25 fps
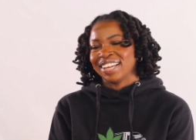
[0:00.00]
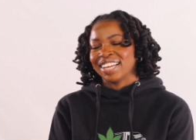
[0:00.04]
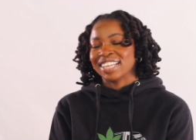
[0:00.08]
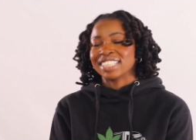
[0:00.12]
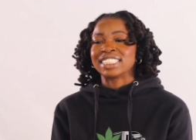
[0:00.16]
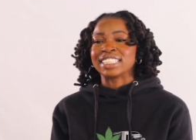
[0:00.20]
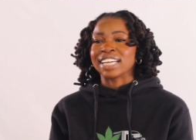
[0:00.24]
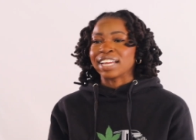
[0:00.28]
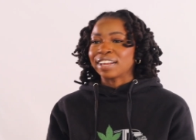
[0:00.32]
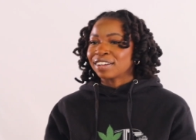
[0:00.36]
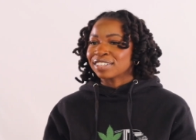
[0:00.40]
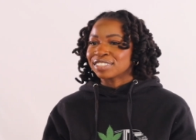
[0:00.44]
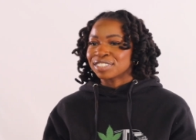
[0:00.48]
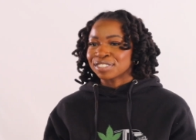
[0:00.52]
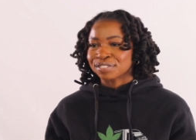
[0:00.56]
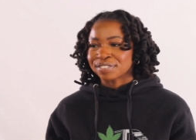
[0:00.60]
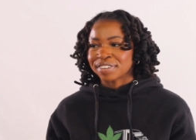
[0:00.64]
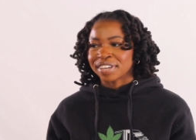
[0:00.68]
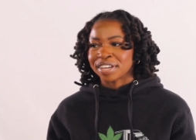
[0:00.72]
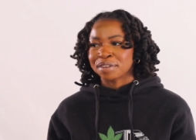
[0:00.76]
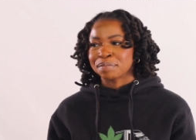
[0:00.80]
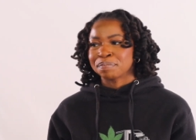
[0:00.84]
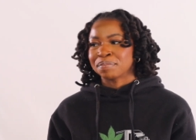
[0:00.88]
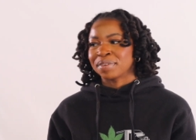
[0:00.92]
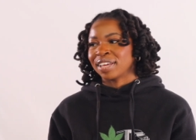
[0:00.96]
And shout out to
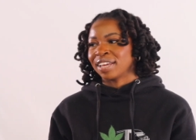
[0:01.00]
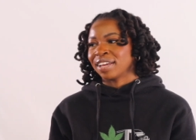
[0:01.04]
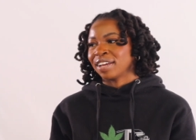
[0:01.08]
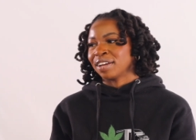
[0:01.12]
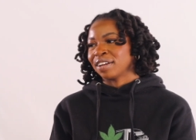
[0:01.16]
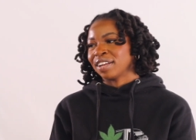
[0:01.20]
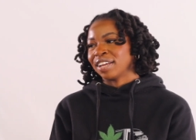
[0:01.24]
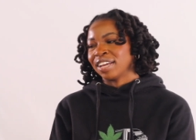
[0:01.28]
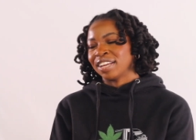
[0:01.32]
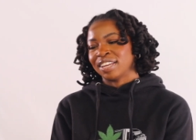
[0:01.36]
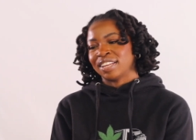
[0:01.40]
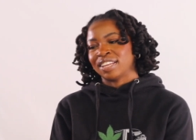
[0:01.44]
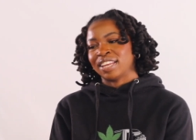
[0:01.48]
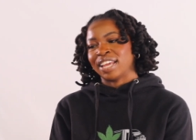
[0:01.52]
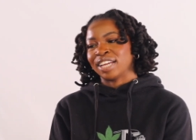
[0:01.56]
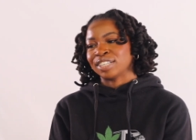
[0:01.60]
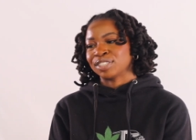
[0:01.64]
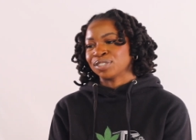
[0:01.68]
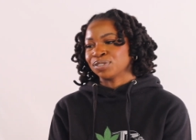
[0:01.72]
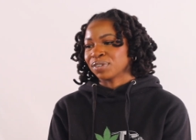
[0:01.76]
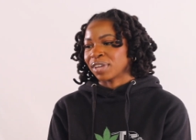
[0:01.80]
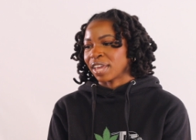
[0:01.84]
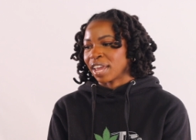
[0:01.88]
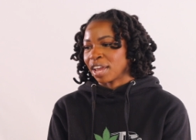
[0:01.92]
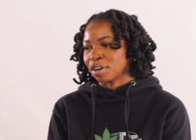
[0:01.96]
Redman and the
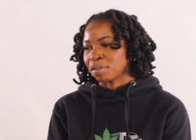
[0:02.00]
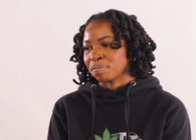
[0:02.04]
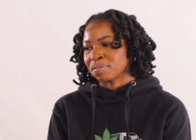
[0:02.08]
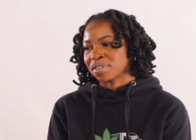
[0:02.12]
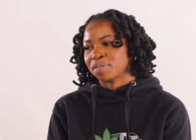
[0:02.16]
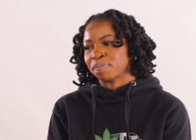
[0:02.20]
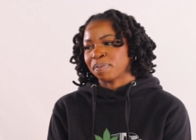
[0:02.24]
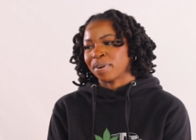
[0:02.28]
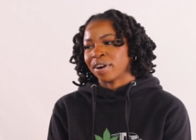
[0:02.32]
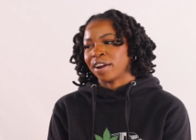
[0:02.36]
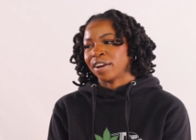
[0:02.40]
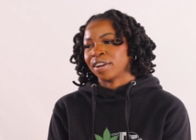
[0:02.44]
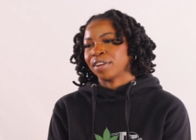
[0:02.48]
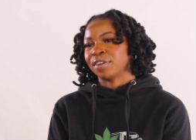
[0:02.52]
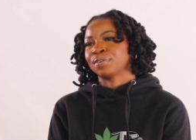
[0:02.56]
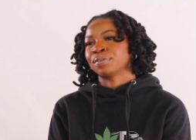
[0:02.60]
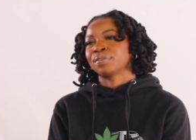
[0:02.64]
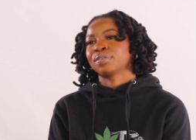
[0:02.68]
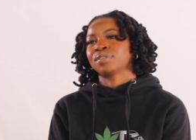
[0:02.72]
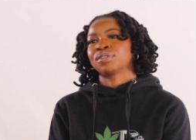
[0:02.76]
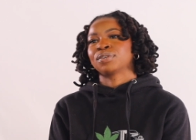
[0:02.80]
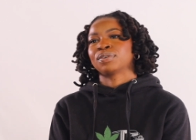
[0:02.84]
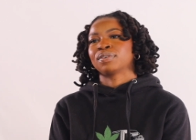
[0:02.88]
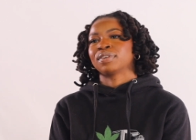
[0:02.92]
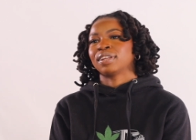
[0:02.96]
National Cannabis Party,
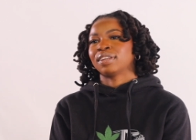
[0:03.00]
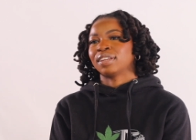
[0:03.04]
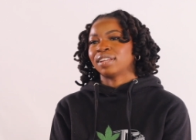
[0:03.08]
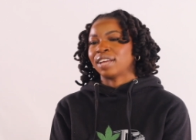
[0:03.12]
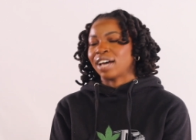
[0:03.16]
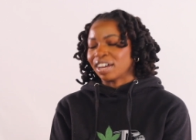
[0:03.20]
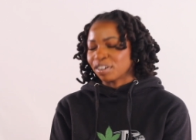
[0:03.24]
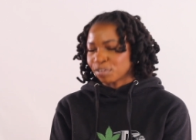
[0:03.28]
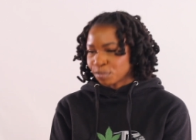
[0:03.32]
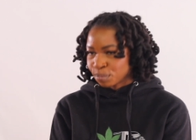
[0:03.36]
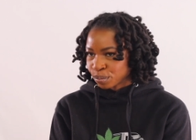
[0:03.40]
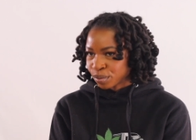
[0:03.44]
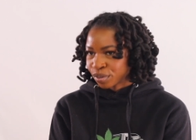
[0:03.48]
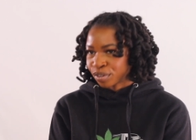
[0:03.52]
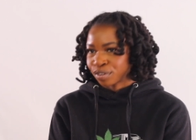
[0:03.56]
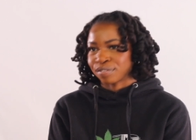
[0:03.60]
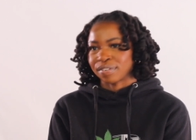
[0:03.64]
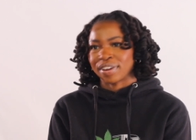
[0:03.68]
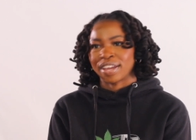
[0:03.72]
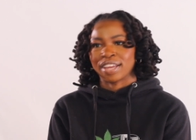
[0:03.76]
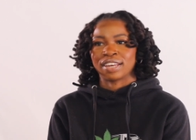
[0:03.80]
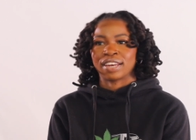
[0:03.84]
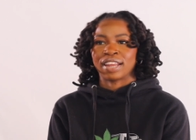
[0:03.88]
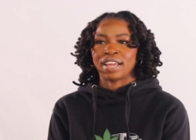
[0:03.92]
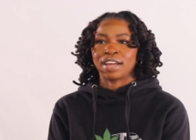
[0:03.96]
who's doing a lot of work
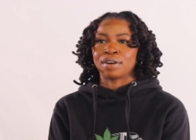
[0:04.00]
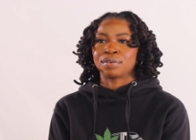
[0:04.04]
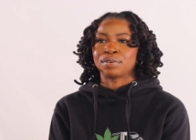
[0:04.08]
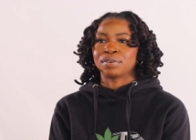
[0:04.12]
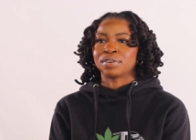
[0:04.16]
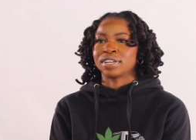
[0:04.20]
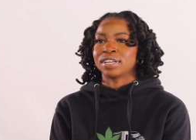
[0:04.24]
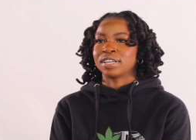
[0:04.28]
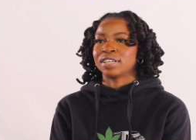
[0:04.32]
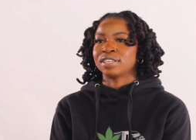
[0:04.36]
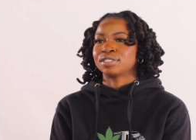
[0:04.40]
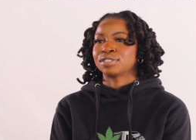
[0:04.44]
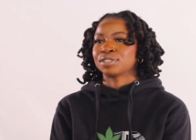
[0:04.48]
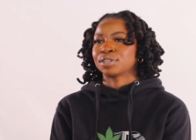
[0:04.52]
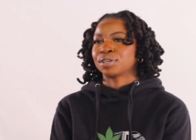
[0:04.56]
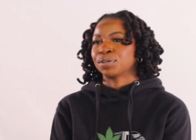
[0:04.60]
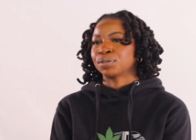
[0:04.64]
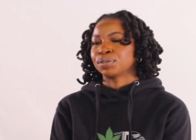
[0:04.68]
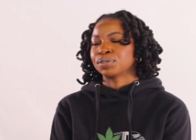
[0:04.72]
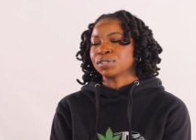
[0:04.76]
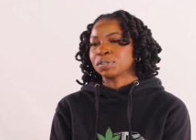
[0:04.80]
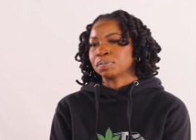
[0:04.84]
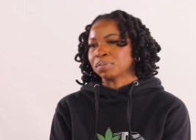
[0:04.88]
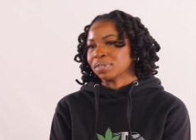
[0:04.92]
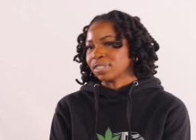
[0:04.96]
right now on the East
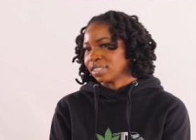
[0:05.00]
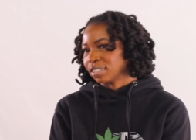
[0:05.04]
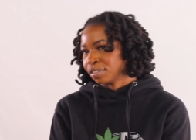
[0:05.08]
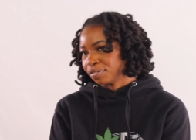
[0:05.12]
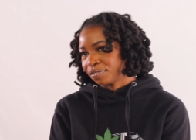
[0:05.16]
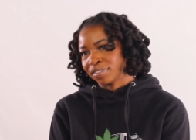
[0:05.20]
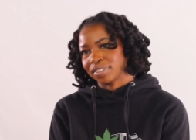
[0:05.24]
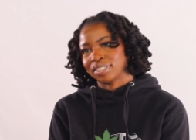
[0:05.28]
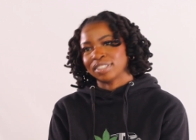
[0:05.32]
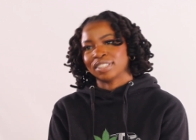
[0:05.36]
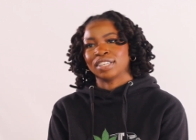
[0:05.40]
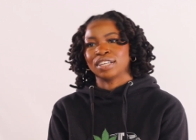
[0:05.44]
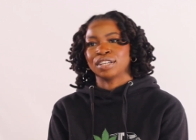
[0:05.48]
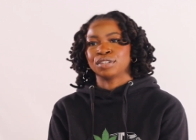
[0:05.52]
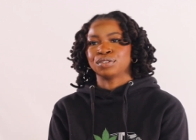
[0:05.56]
Coast, specifically